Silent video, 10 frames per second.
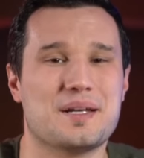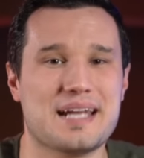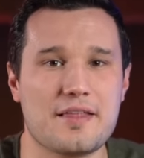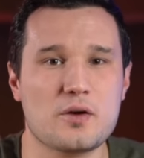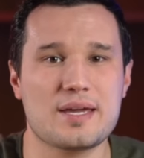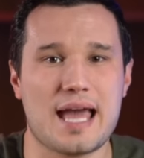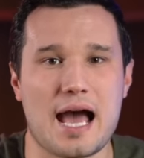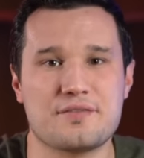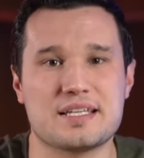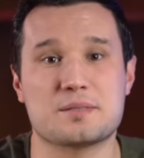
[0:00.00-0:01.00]
but now that we
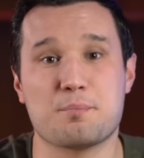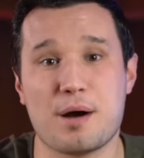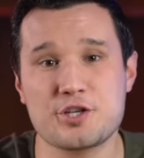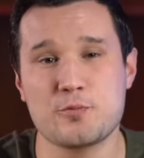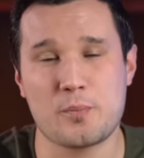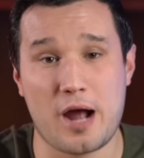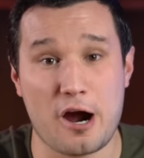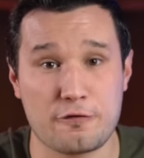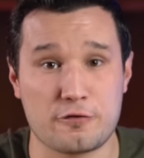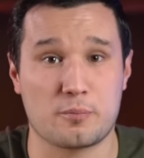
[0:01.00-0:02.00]
have these much more
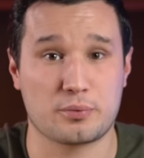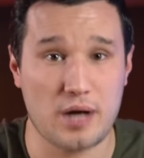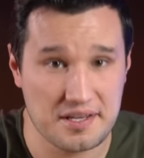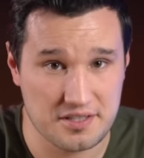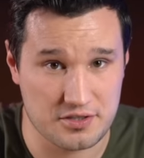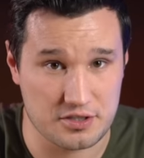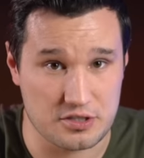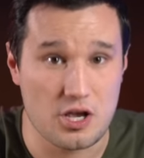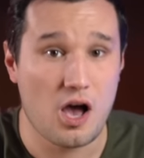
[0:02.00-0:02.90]
powerful processors,